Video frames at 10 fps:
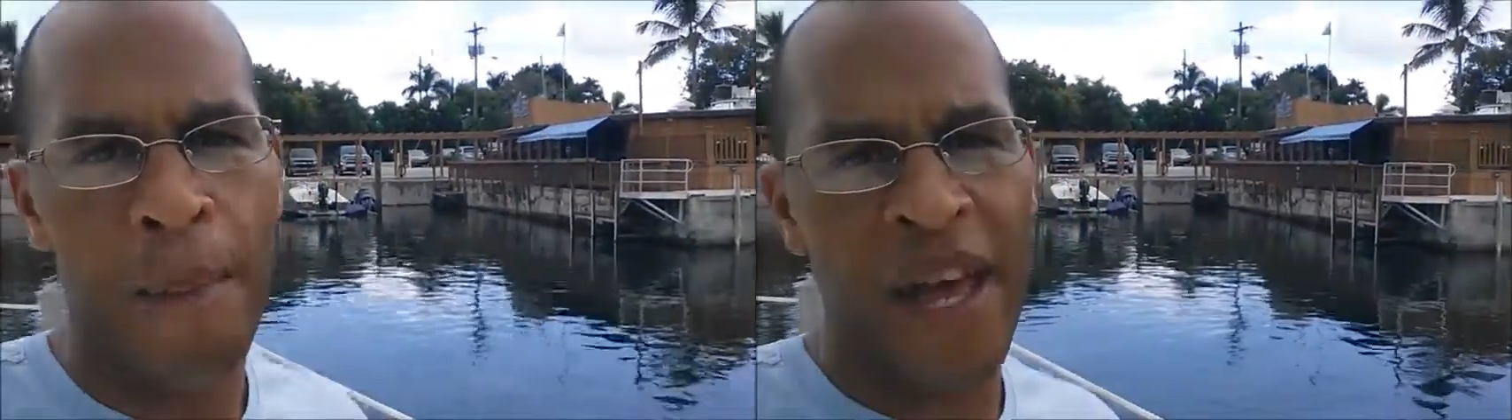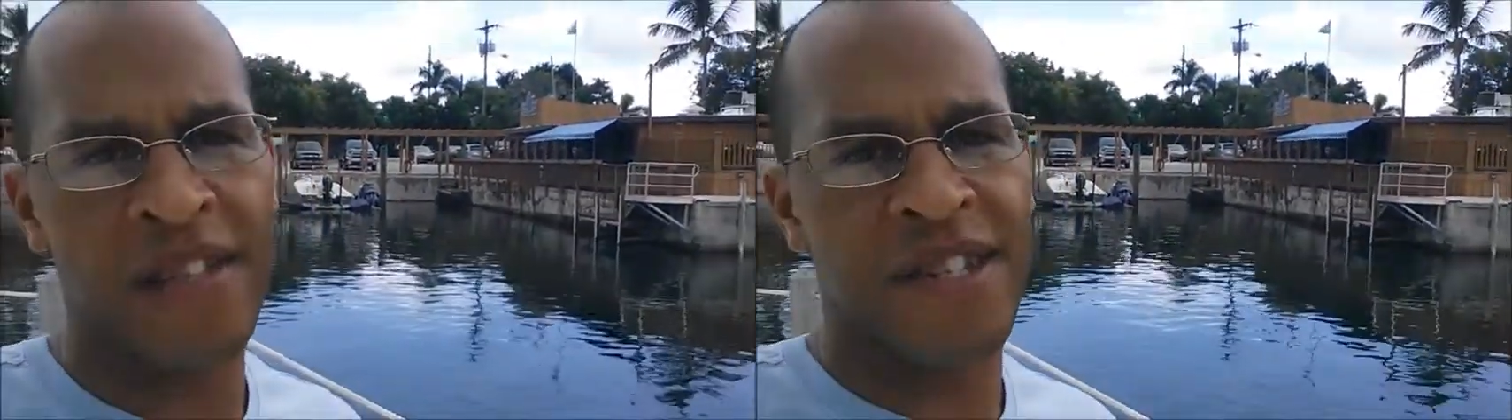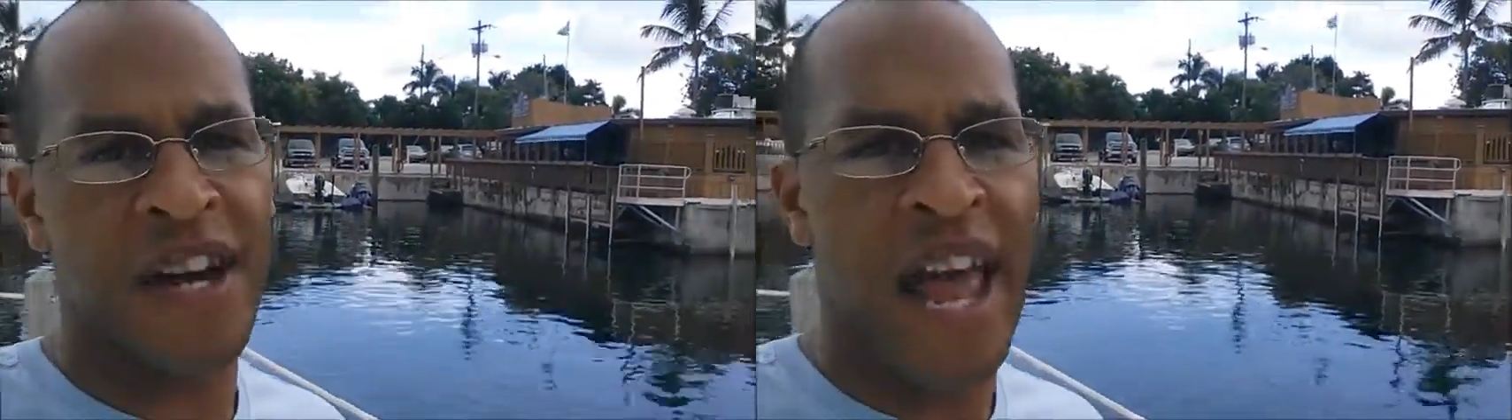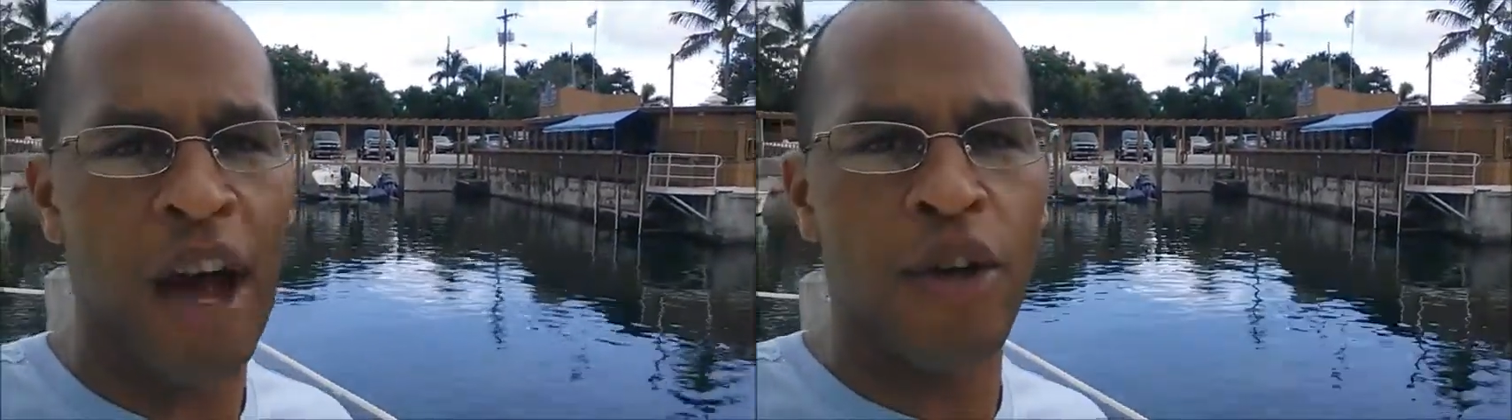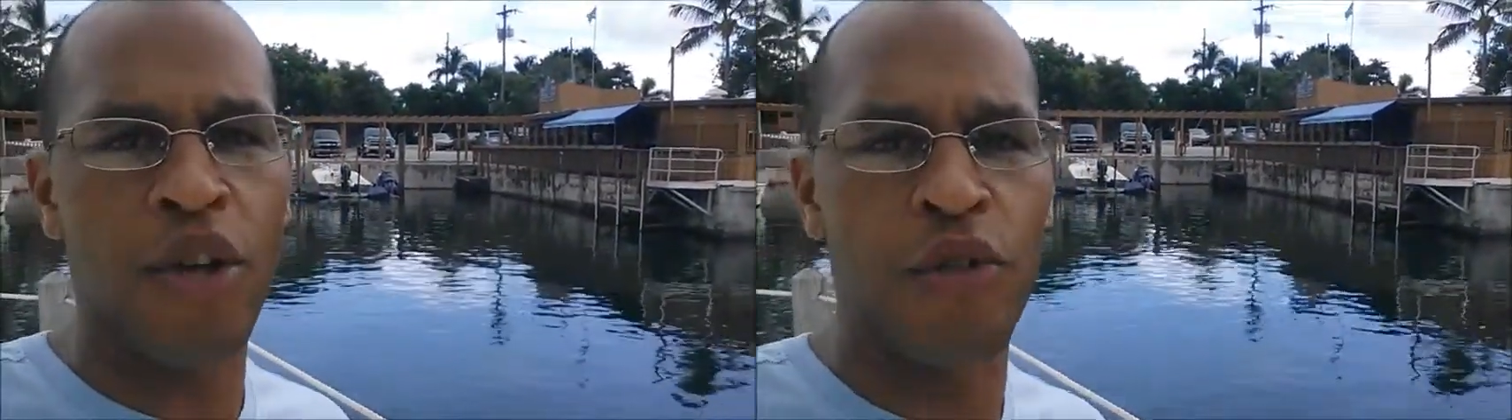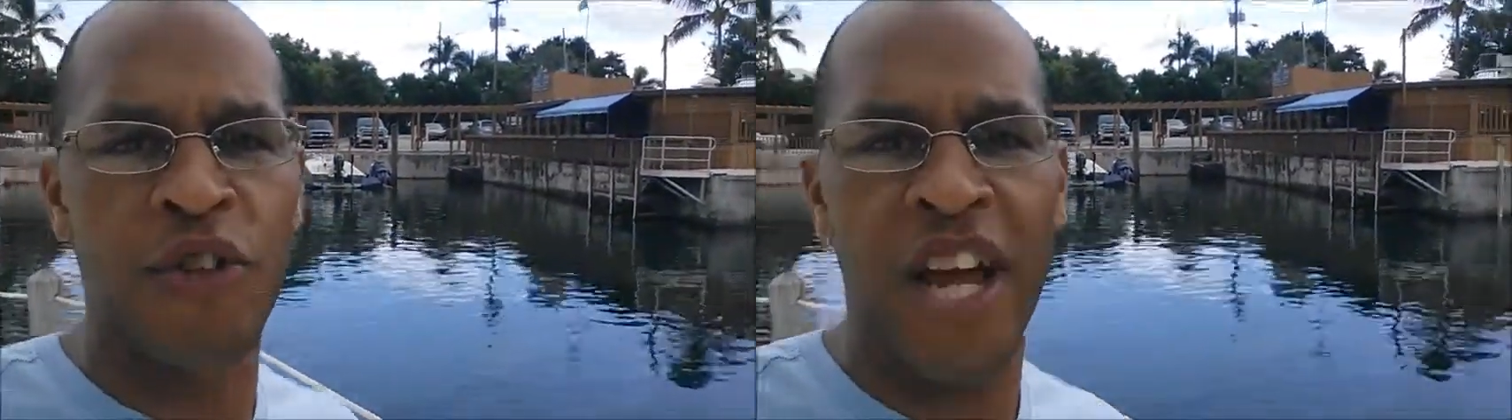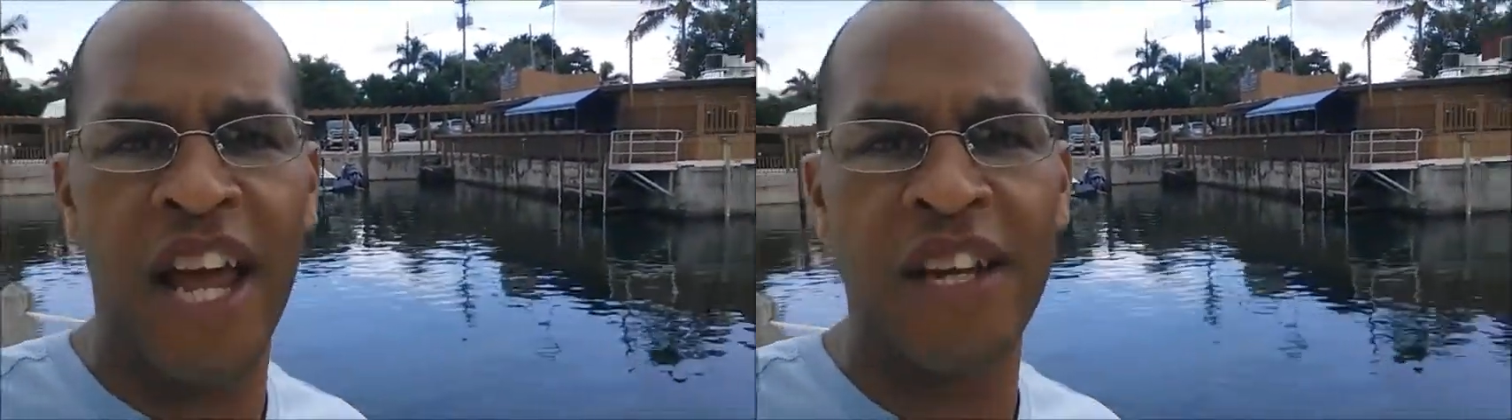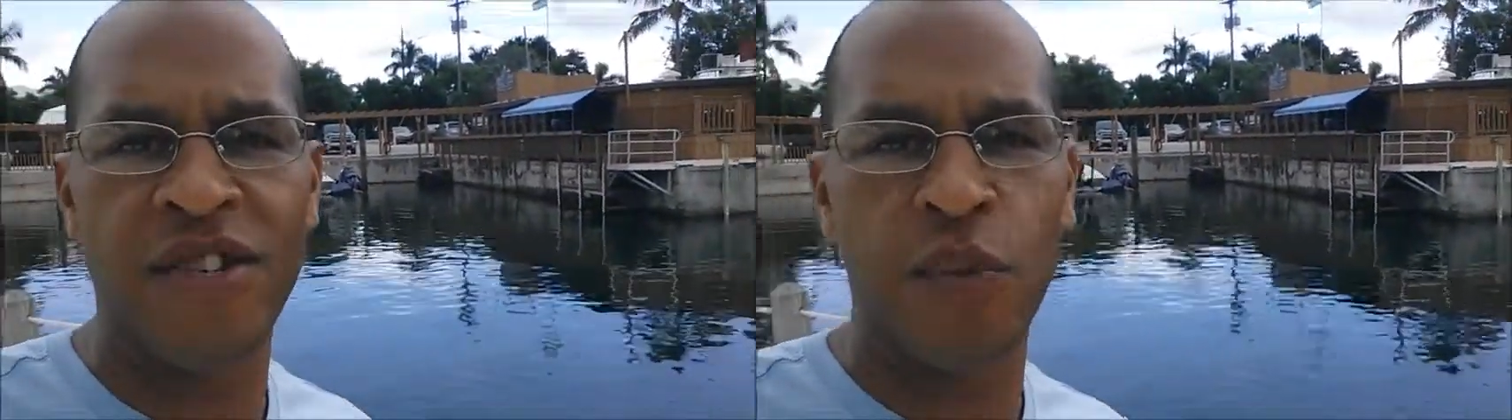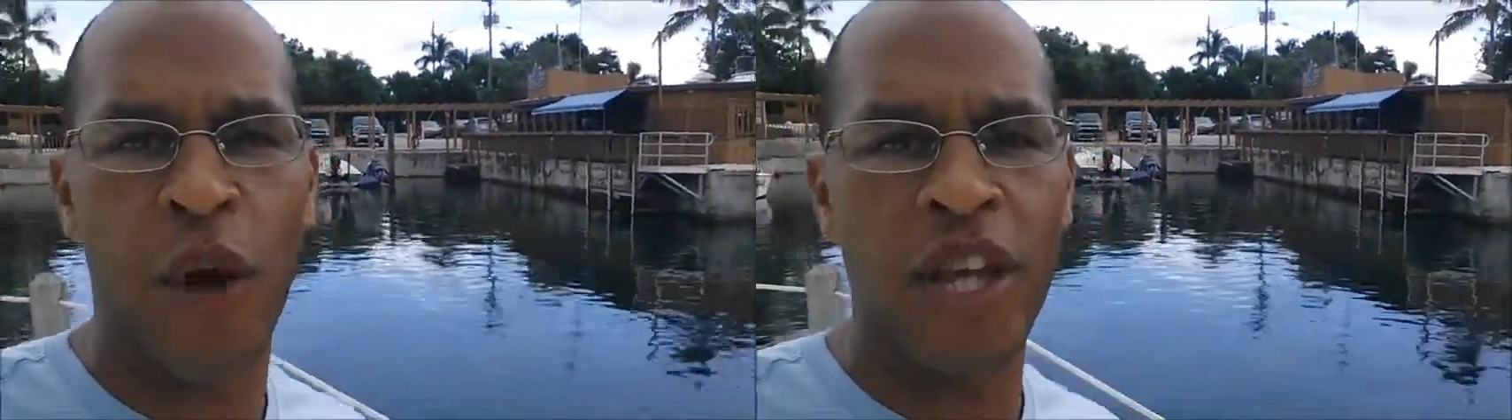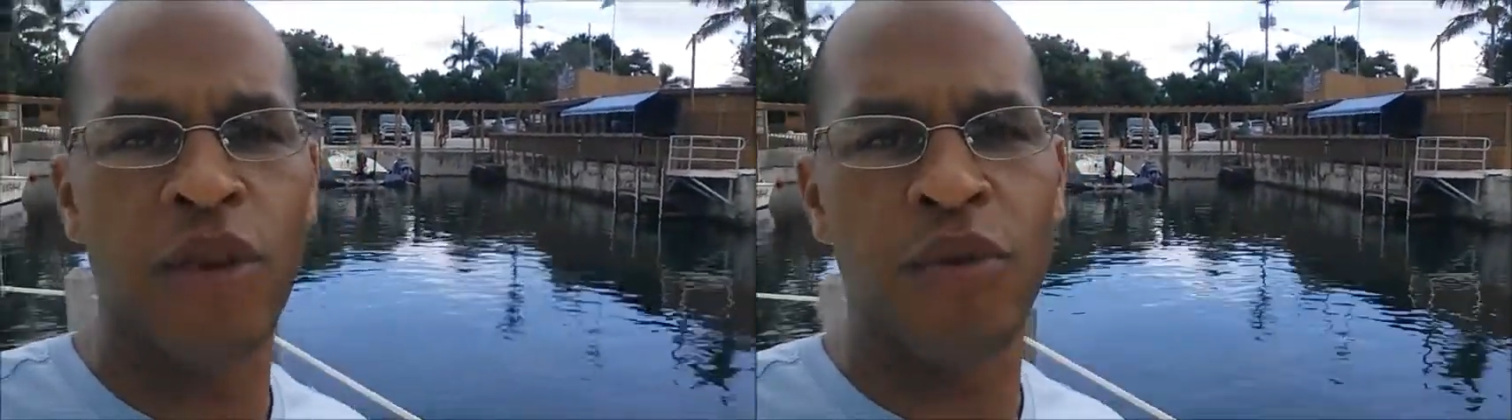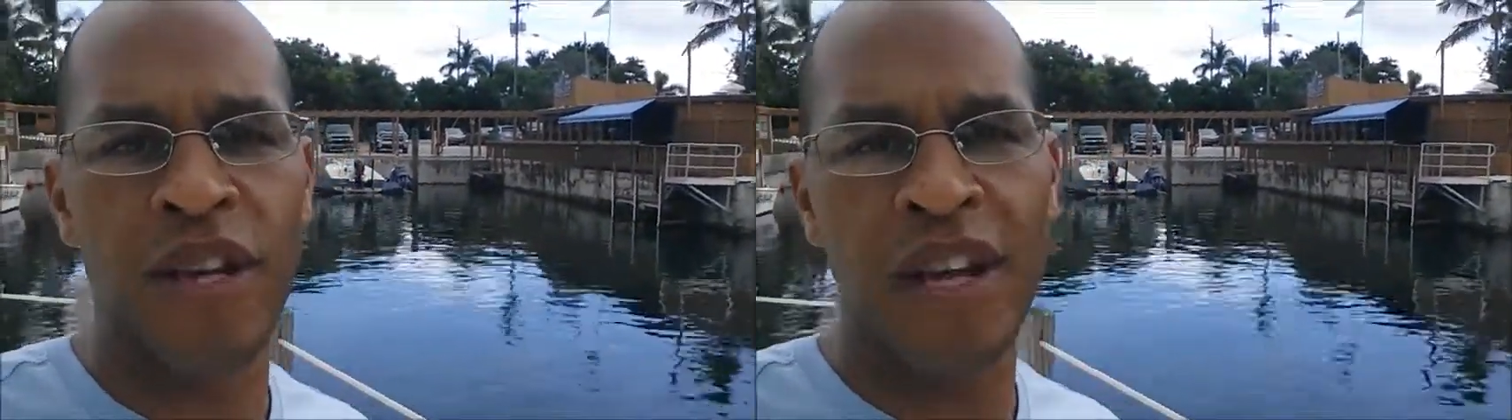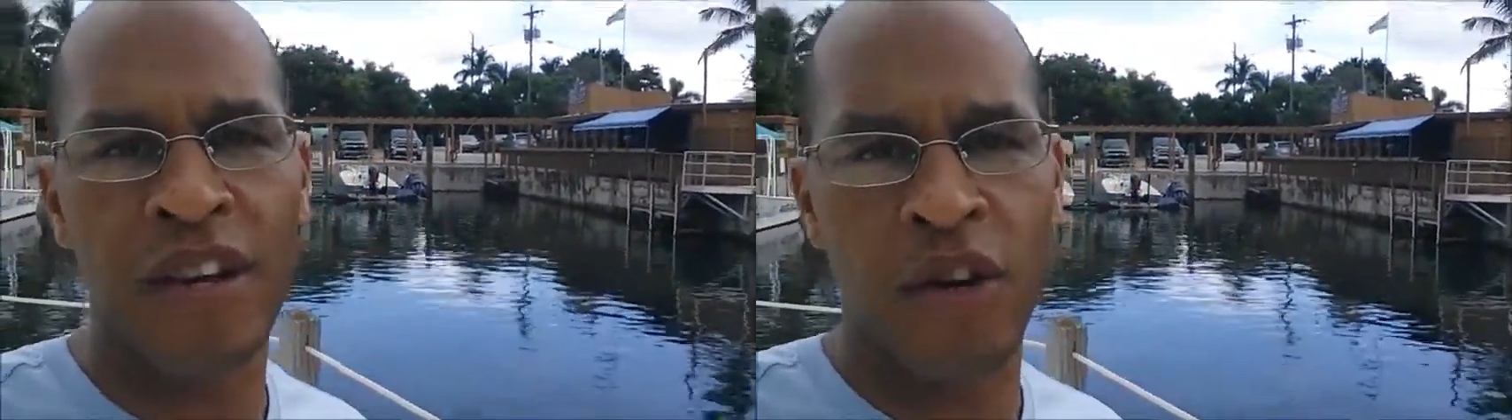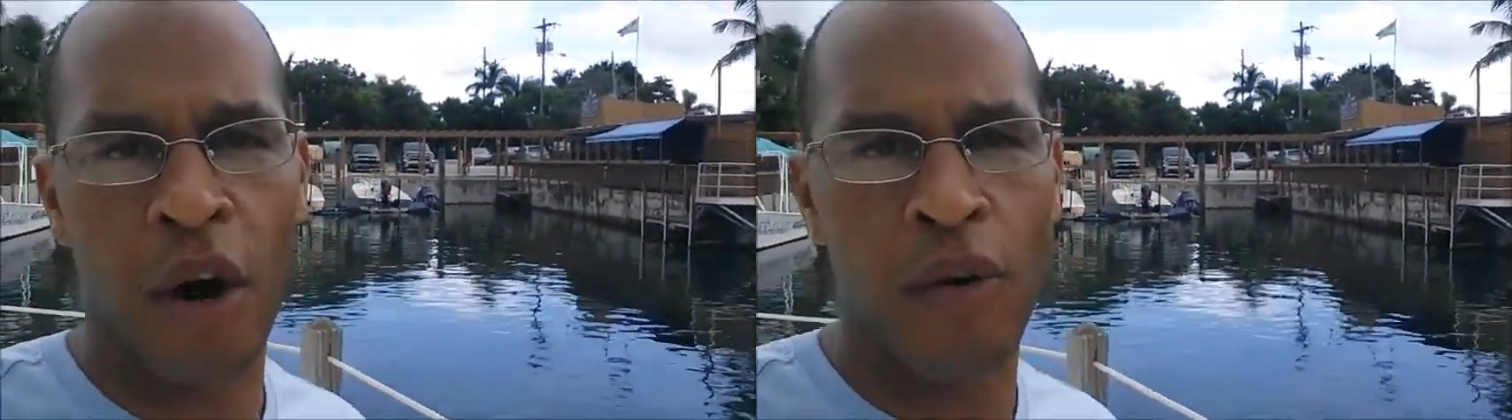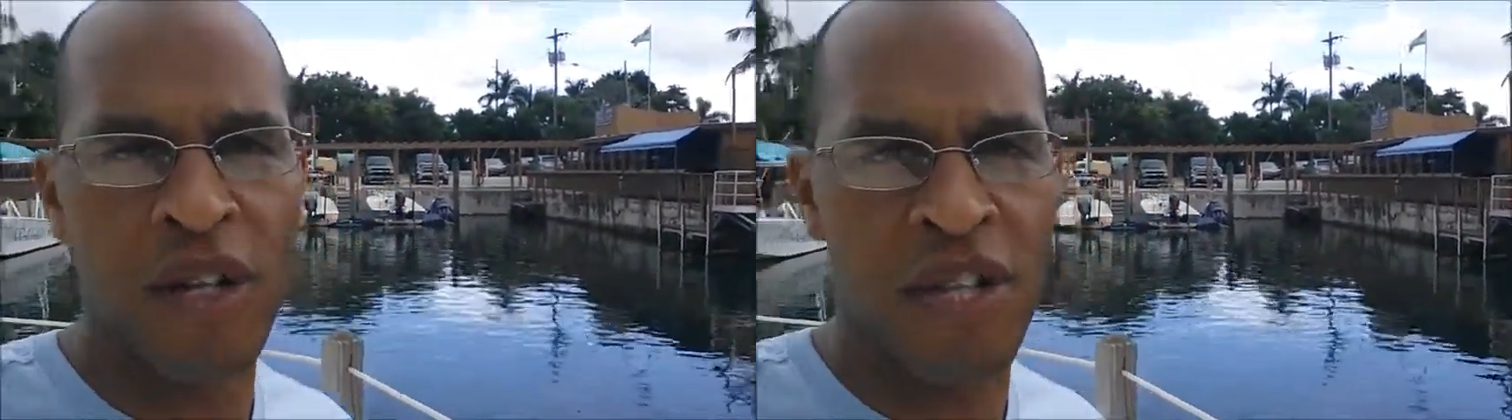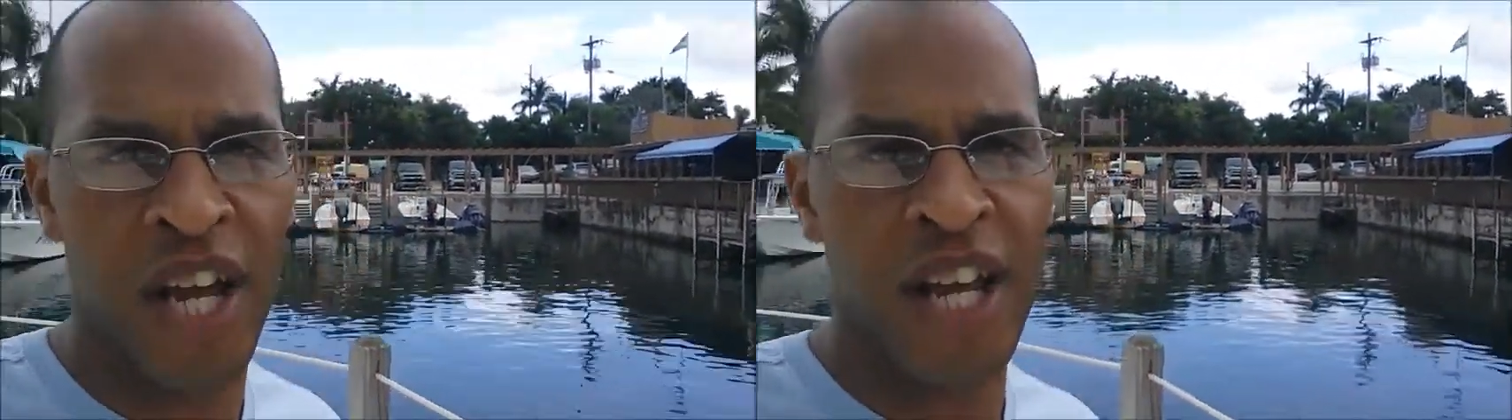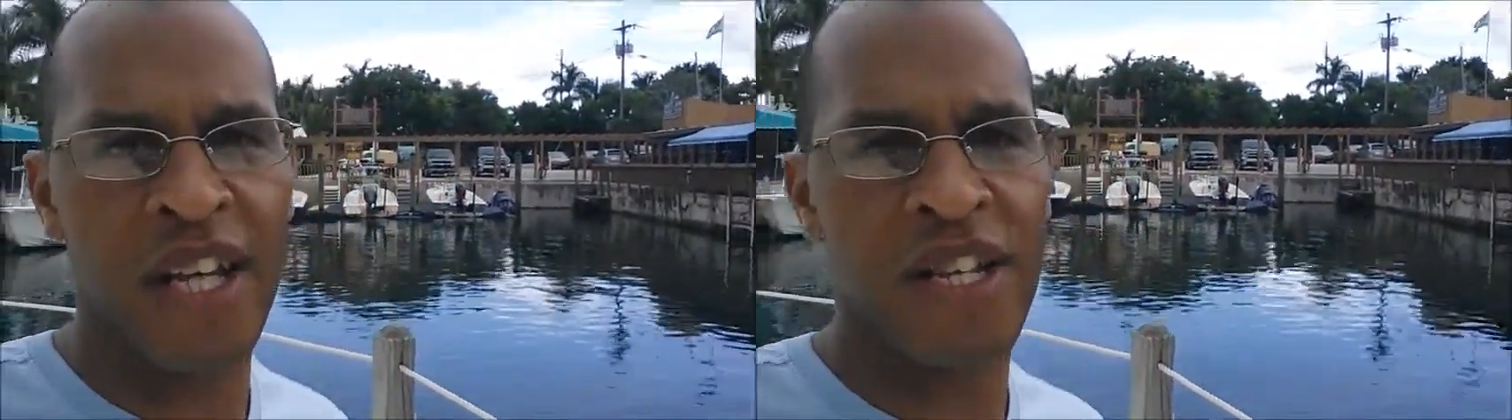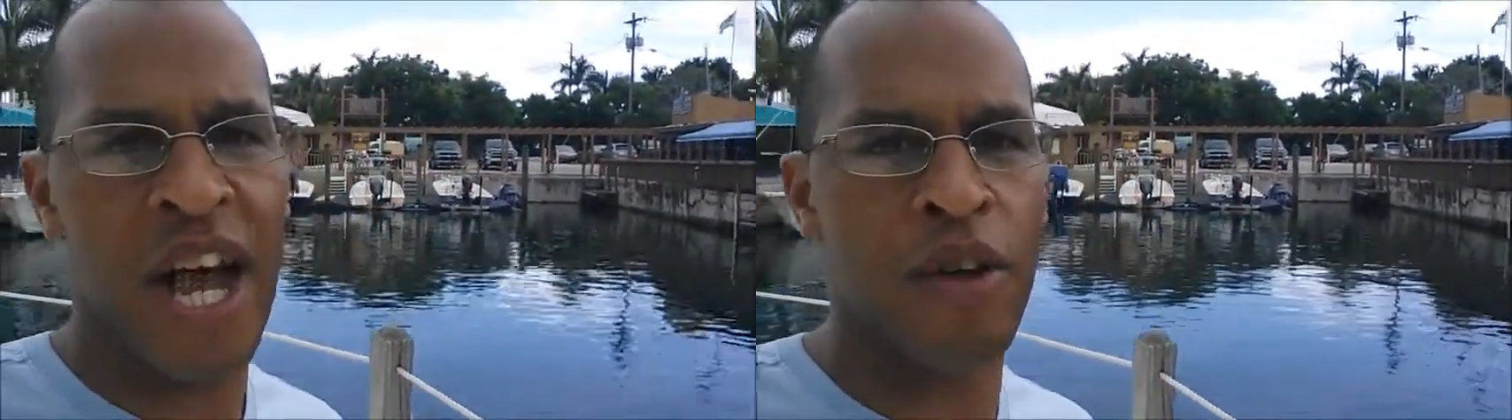based on how you've changed, what you did to grow and change,